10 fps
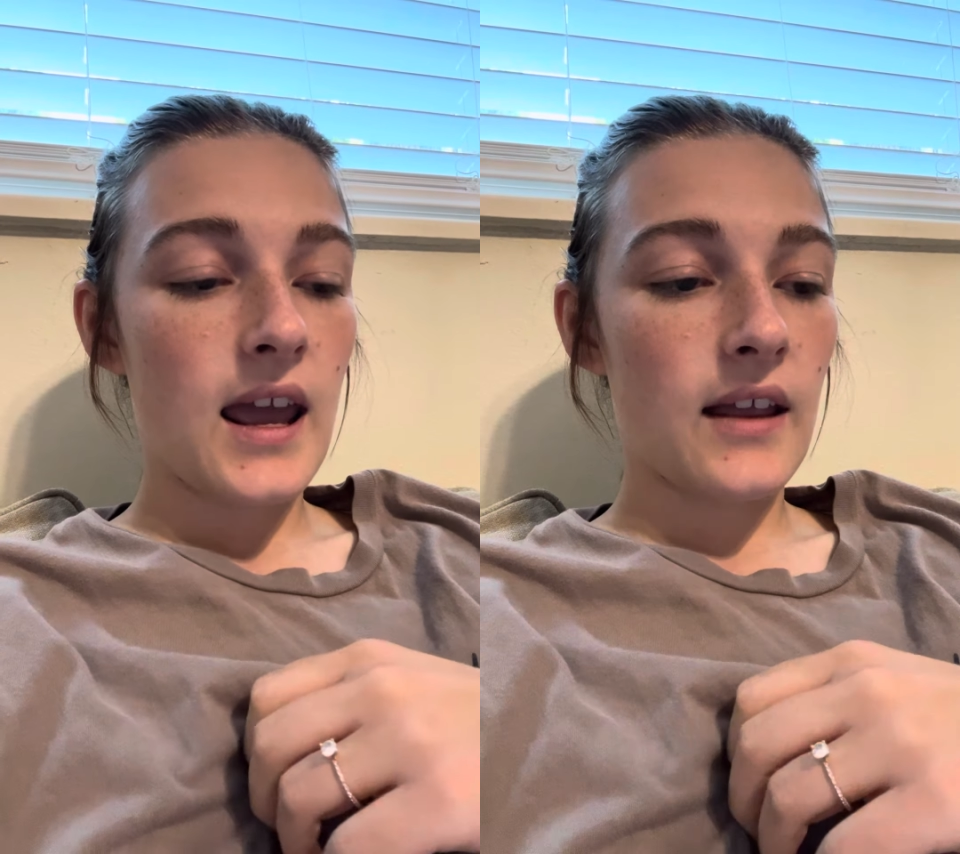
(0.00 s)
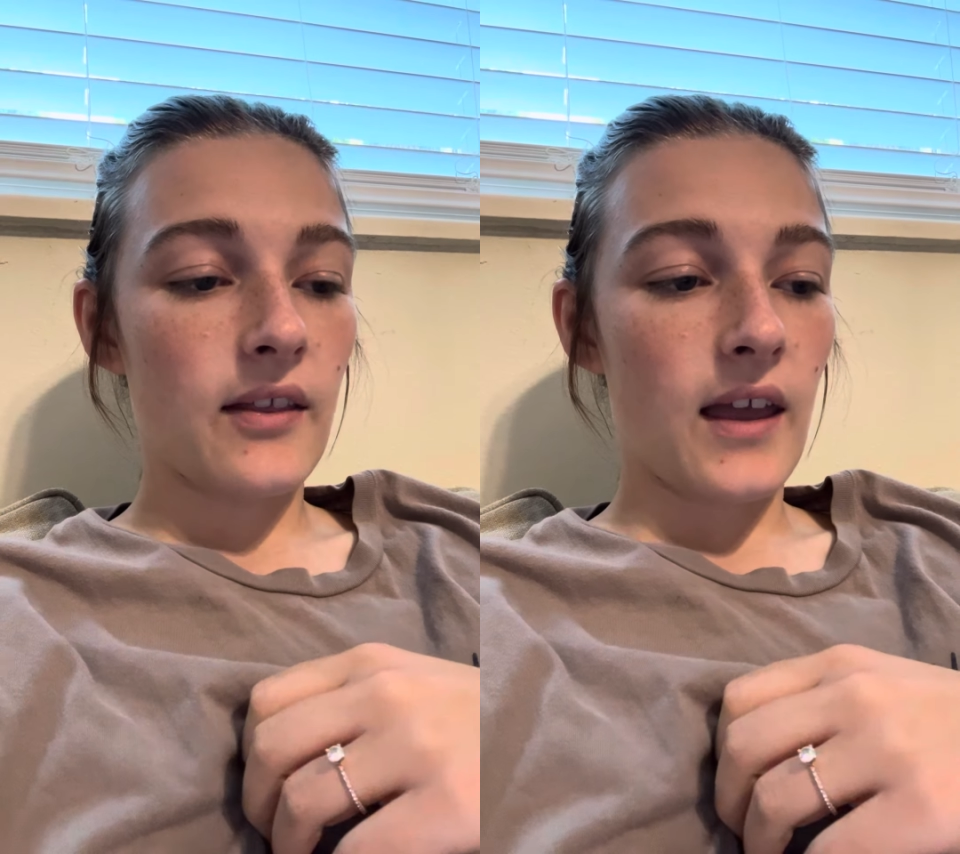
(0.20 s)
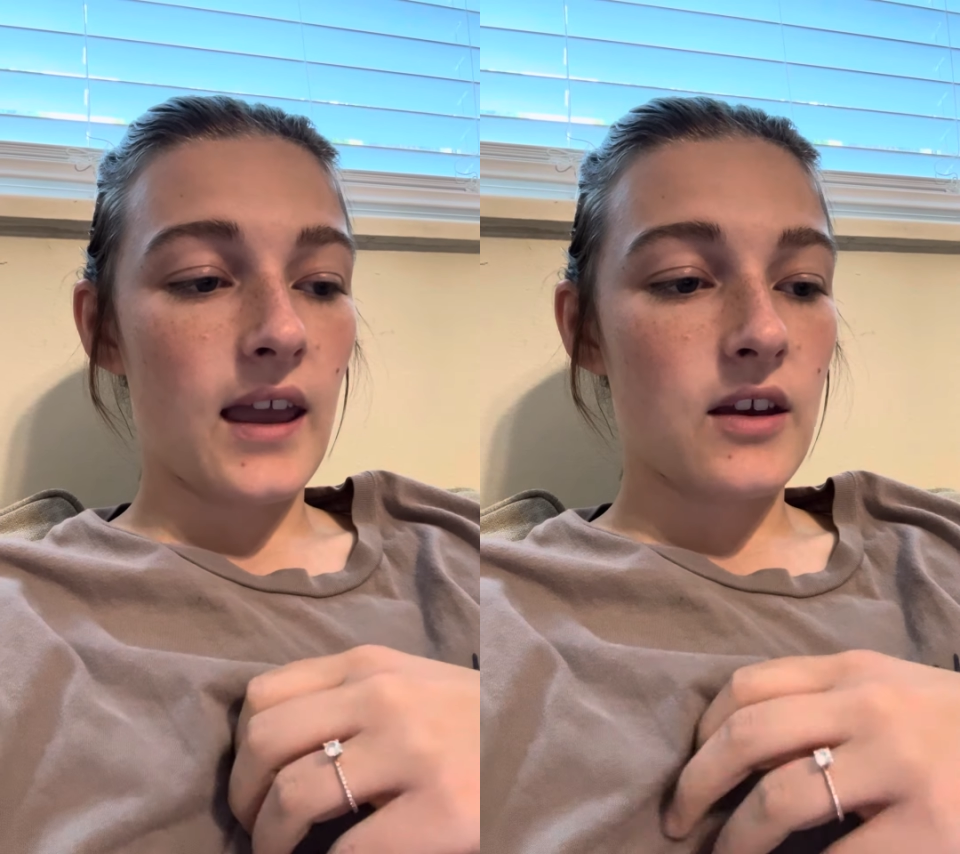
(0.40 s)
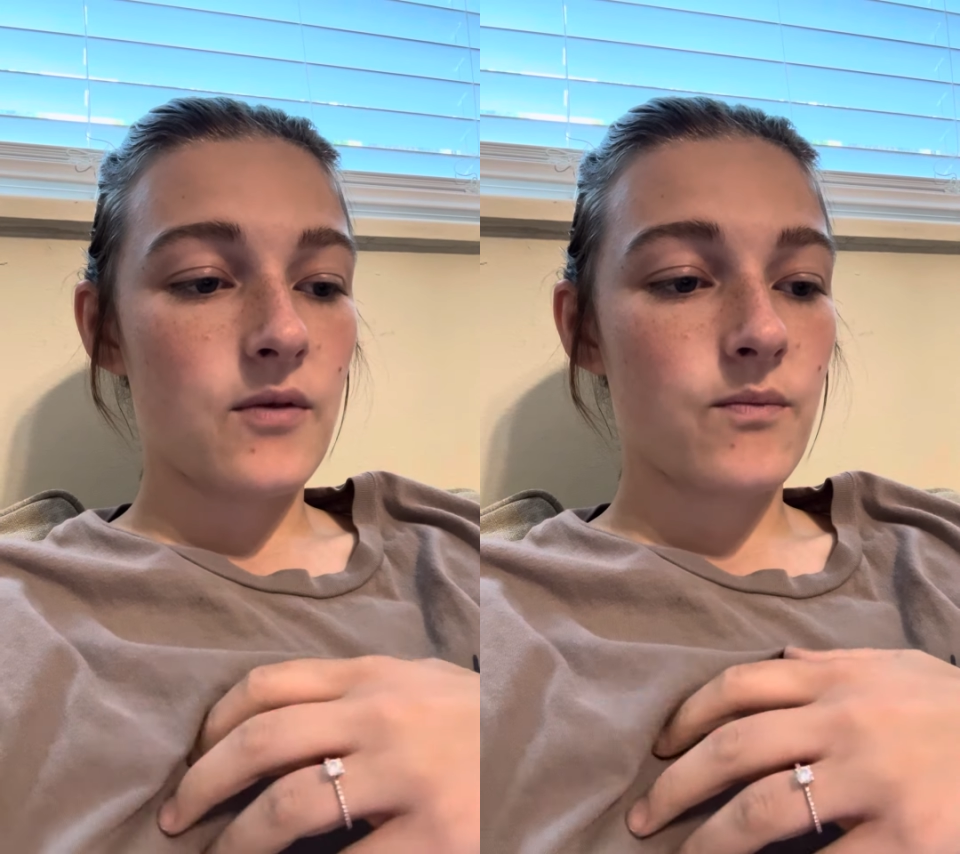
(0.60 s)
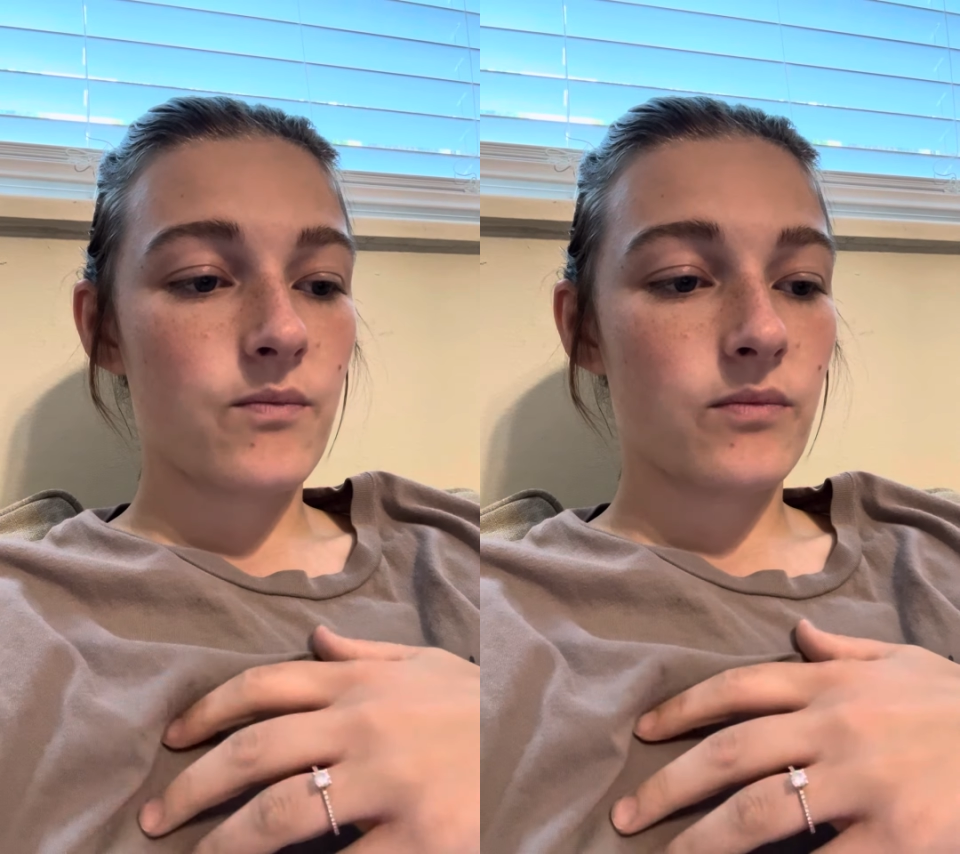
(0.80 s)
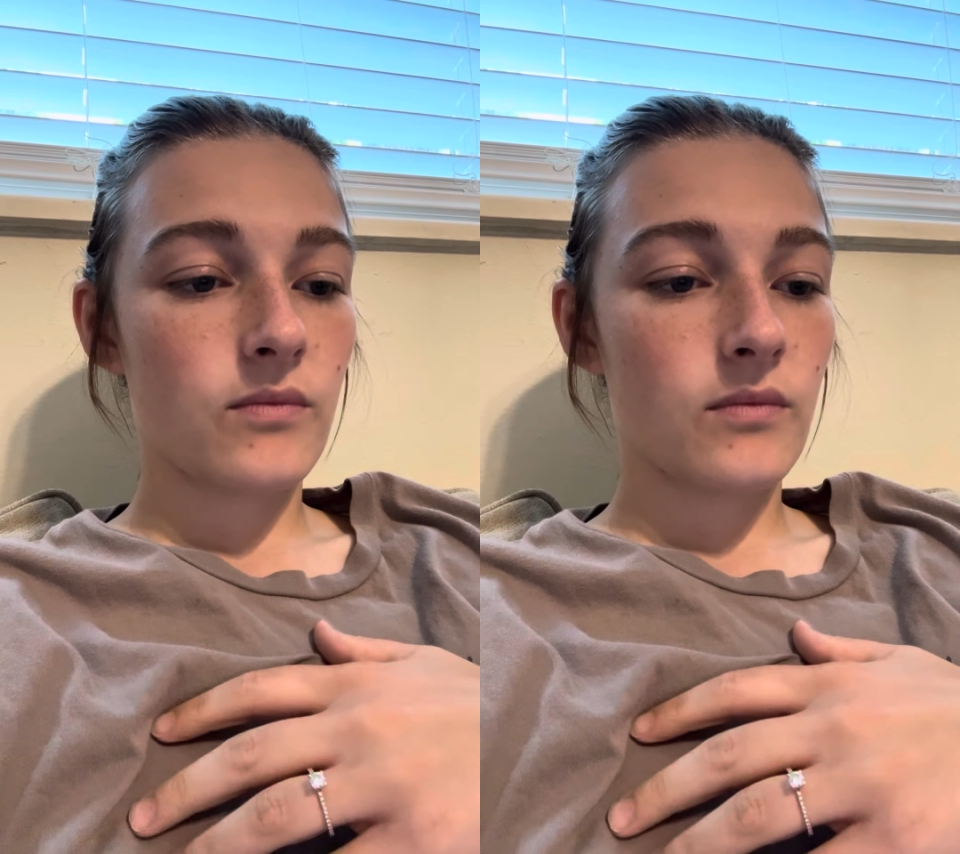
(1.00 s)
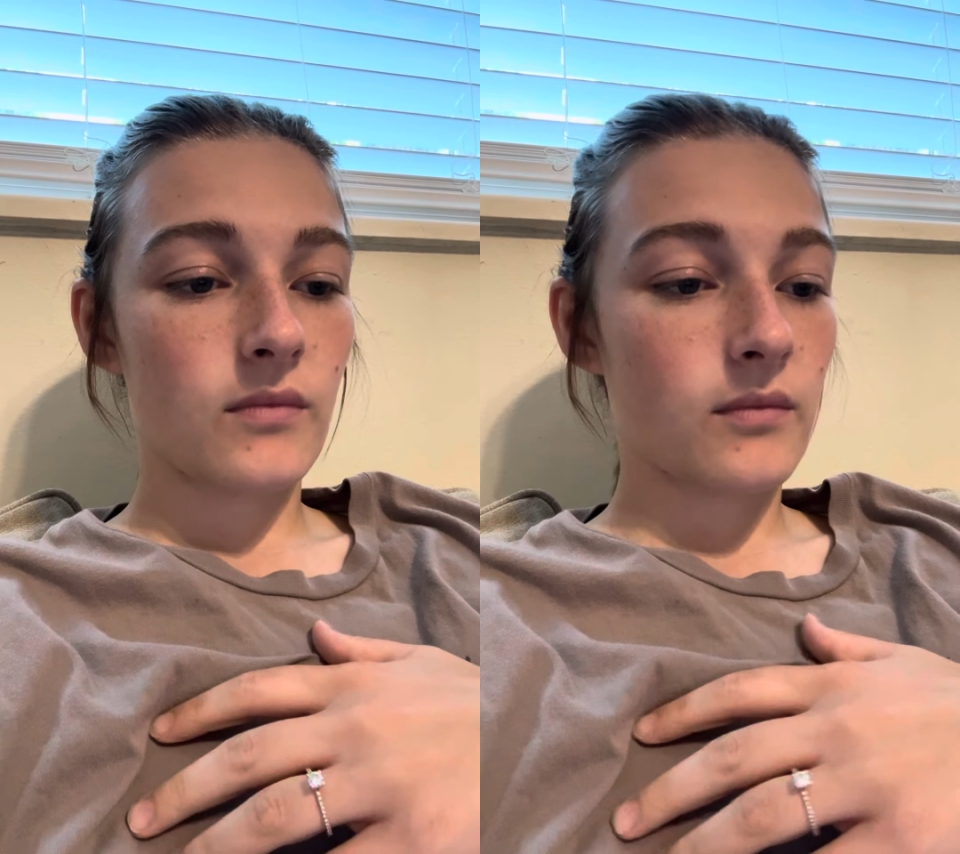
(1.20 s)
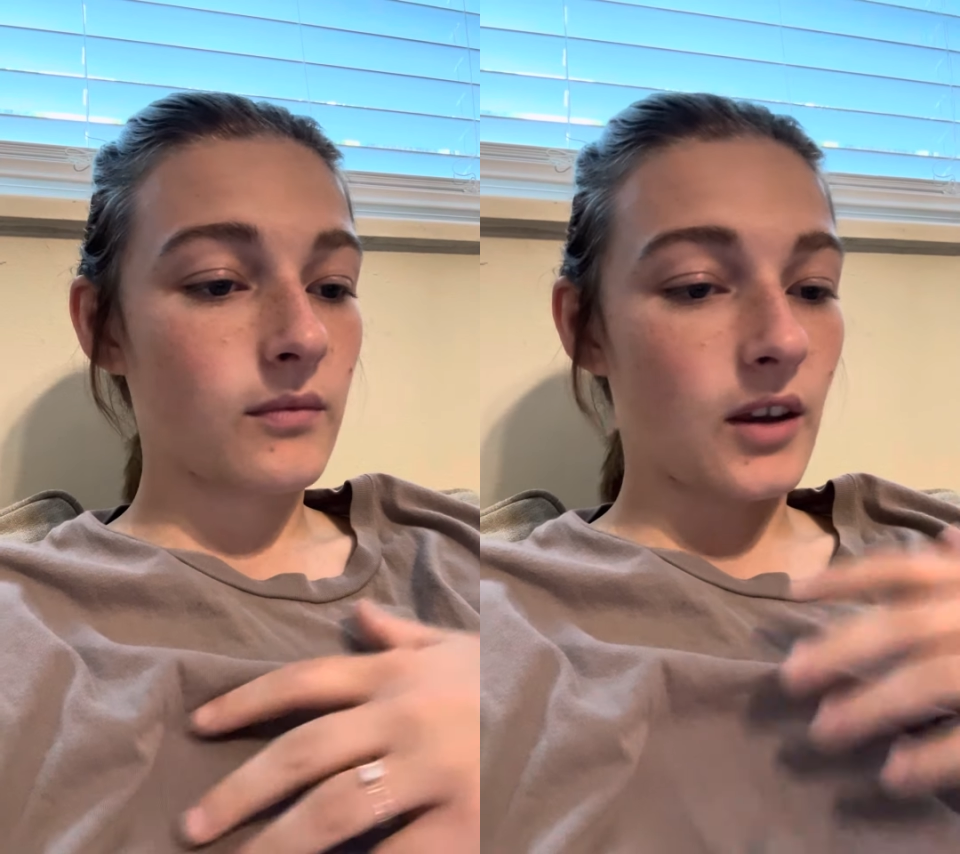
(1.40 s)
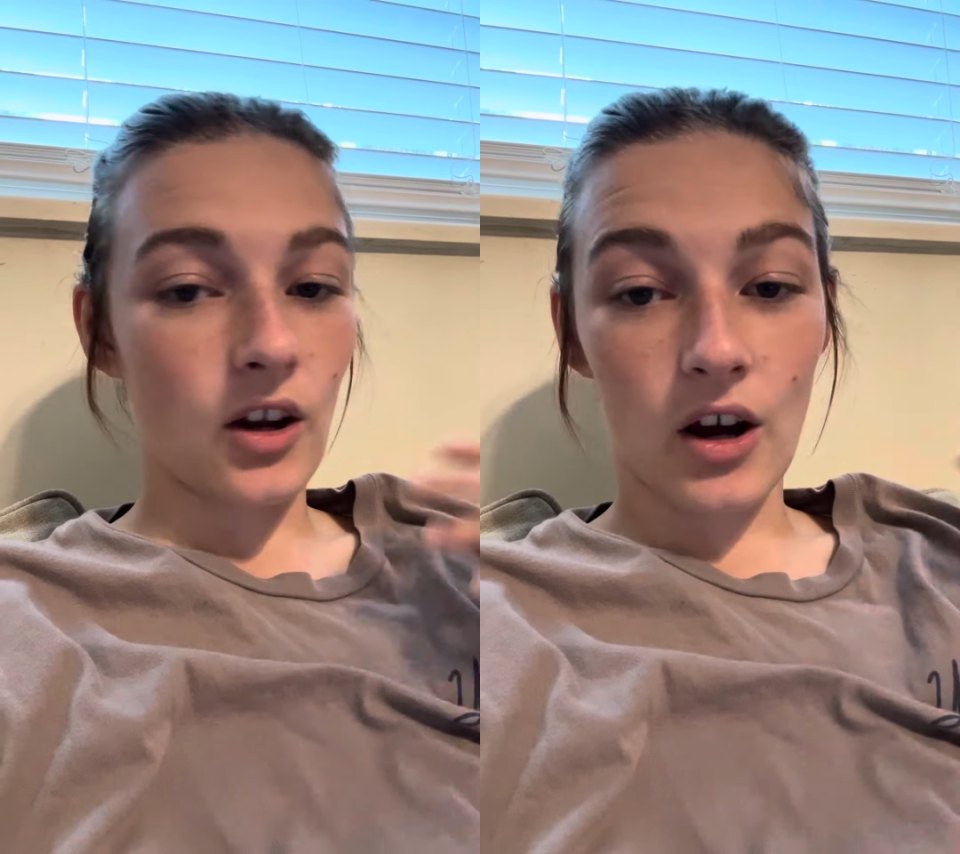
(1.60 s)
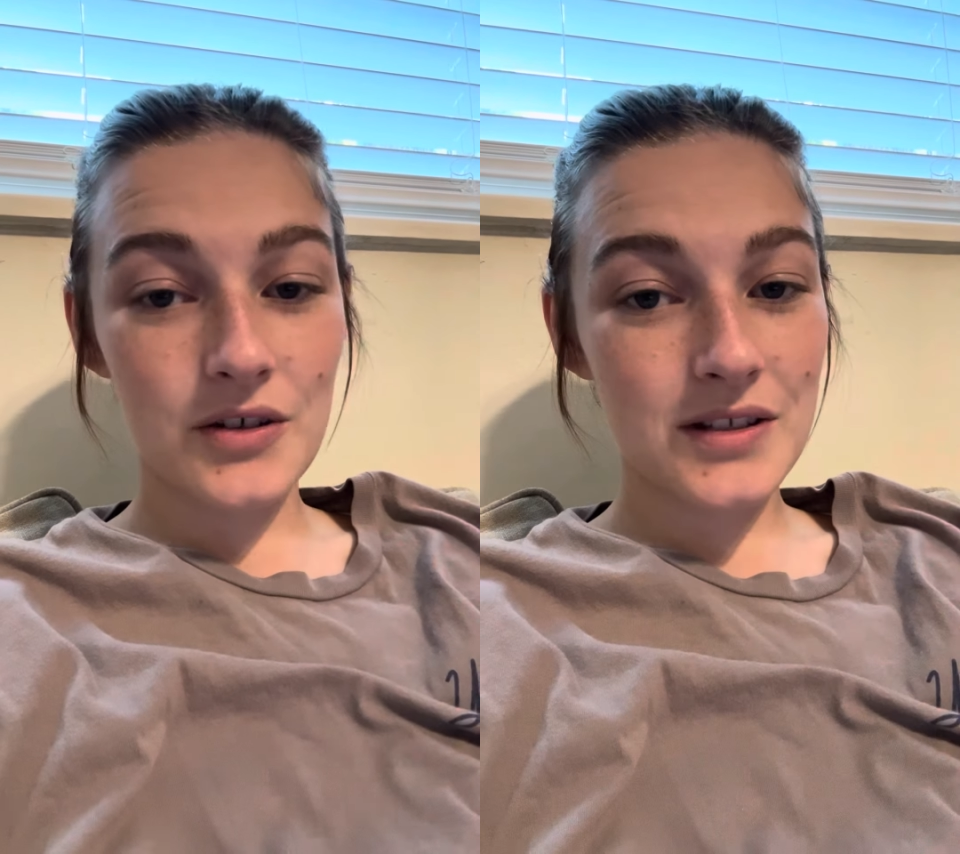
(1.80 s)
like like
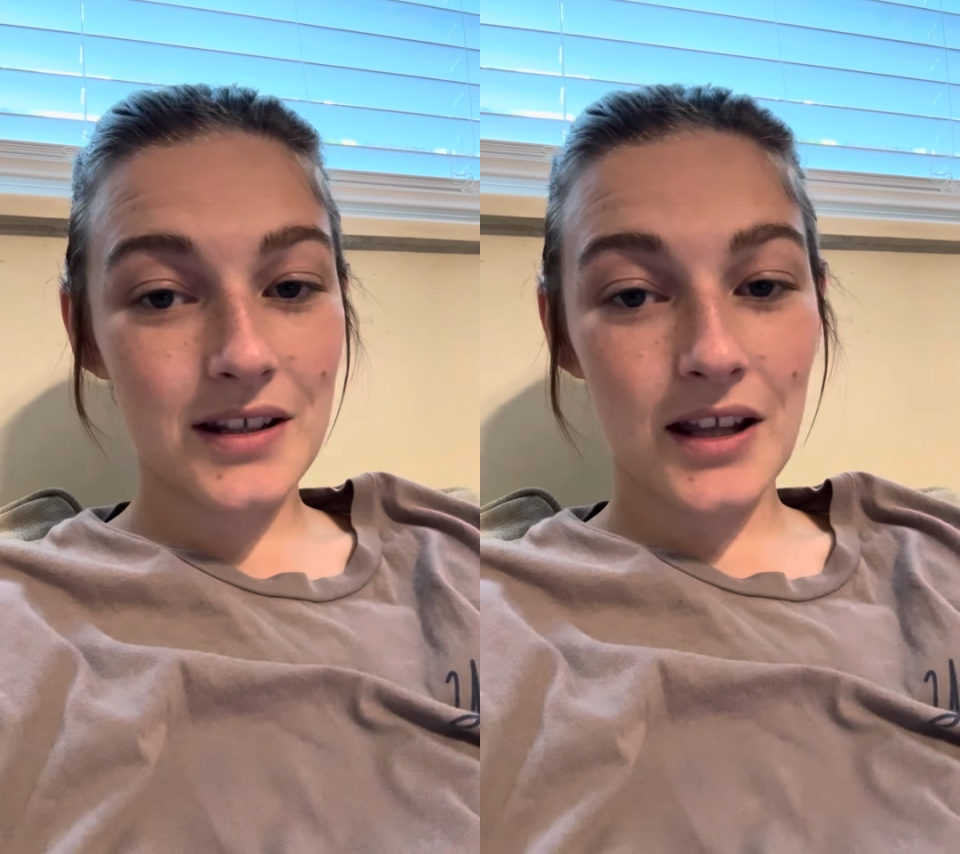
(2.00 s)
honestly